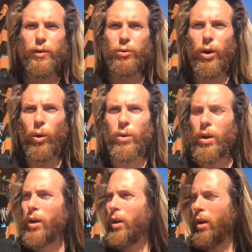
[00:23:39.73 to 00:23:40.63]
don't,
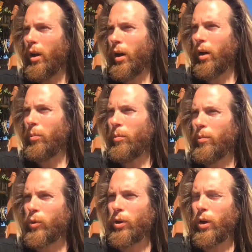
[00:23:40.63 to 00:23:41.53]

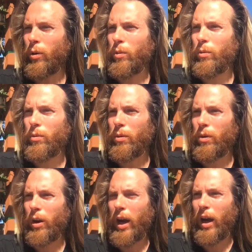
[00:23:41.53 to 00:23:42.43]
you know,
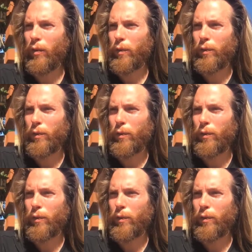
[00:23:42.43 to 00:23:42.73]
have,